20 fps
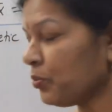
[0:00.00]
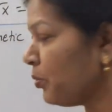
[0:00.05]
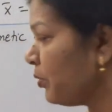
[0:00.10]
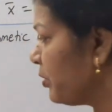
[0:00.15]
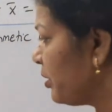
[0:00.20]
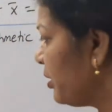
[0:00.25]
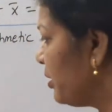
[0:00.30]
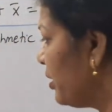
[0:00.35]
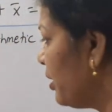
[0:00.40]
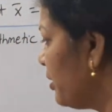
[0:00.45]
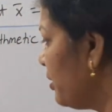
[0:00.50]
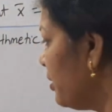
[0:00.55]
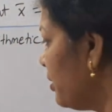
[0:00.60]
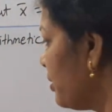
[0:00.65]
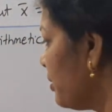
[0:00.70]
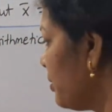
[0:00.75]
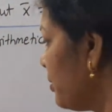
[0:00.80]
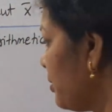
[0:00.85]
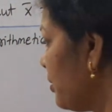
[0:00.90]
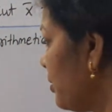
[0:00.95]

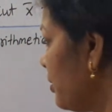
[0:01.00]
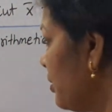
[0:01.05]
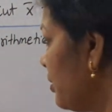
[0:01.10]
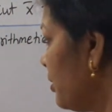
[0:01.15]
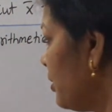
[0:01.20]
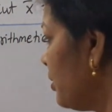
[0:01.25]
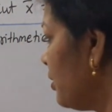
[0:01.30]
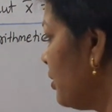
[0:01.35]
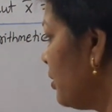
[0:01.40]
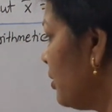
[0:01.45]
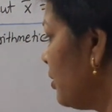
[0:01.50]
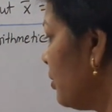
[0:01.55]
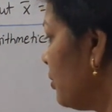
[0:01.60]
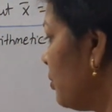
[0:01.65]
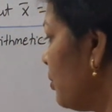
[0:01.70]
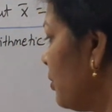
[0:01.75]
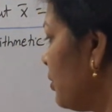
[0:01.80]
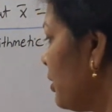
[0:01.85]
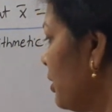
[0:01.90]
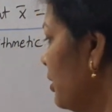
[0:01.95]
1400.
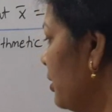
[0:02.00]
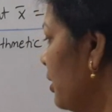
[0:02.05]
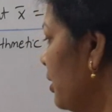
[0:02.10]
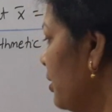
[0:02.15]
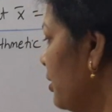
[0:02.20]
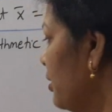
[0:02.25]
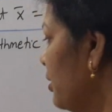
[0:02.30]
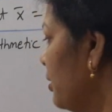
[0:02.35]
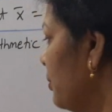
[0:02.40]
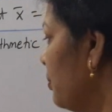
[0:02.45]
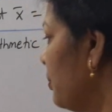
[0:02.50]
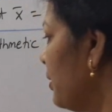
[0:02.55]
1400